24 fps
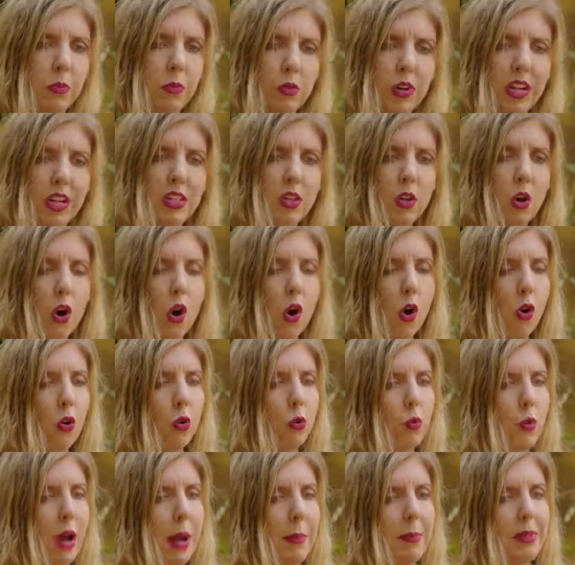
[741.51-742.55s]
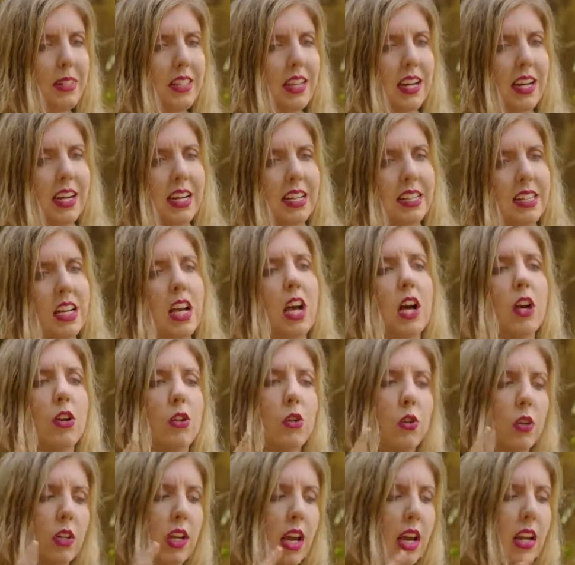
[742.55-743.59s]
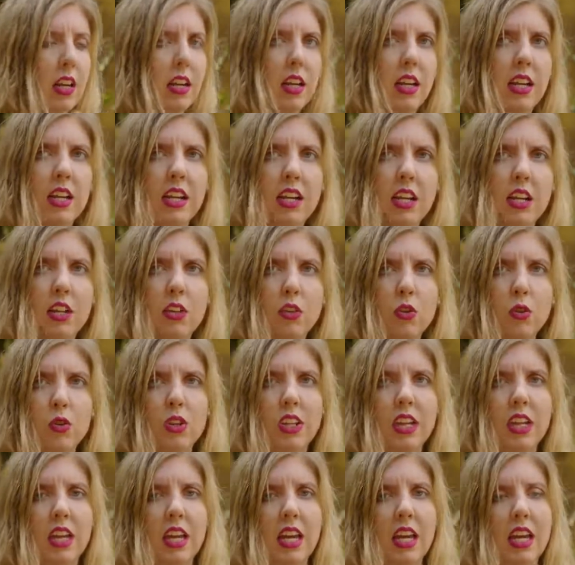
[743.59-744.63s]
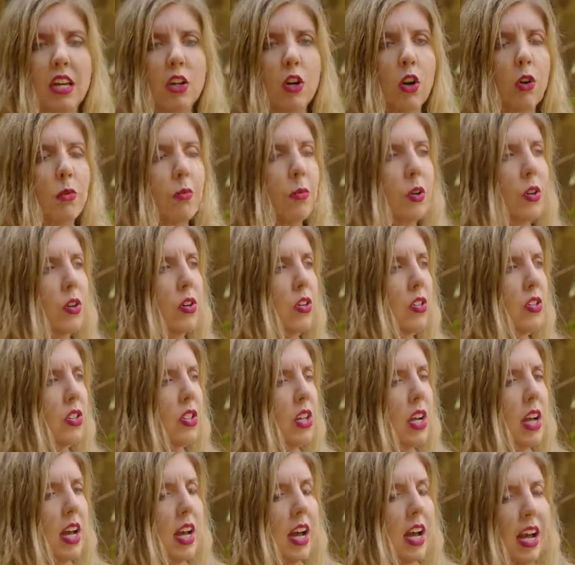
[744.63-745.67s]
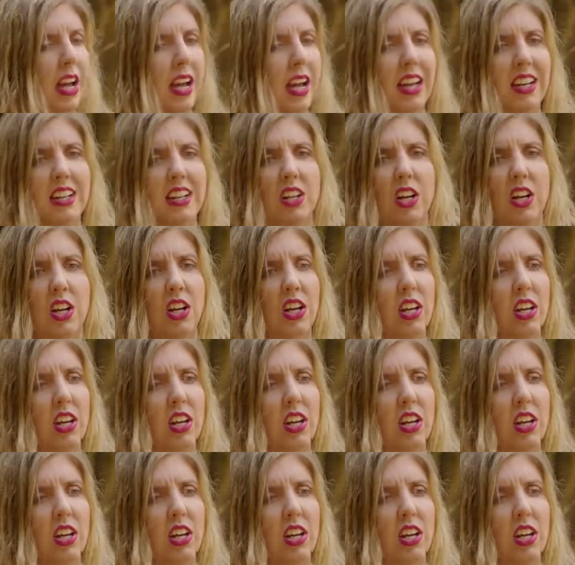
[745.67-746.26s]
create your own websites. You can do the e-commerce, and